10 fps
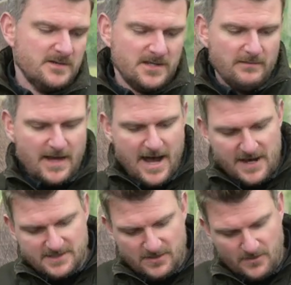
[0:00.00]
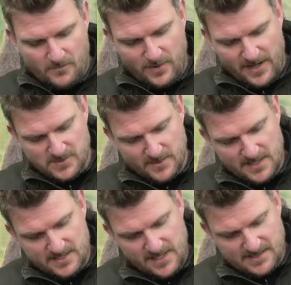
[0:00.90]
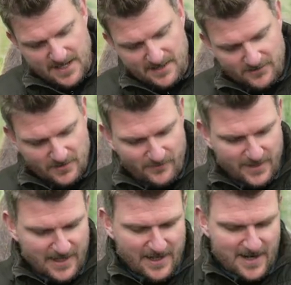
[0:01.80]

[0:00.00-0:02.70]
So that is another place where CZ have done really